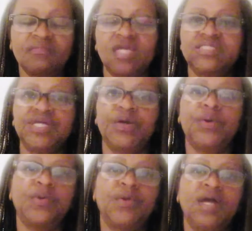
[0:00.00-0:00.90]

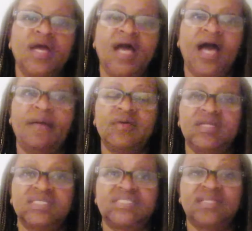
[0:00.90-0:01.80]
So I'm
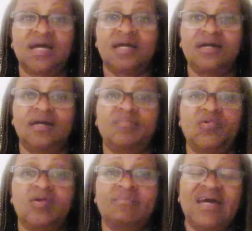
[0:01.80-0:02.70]
gonna stock up
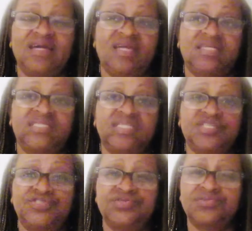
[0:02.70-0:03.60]
on my
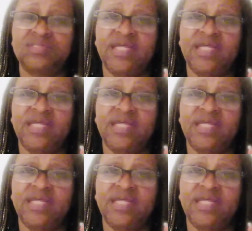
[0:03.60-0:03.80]
essentials,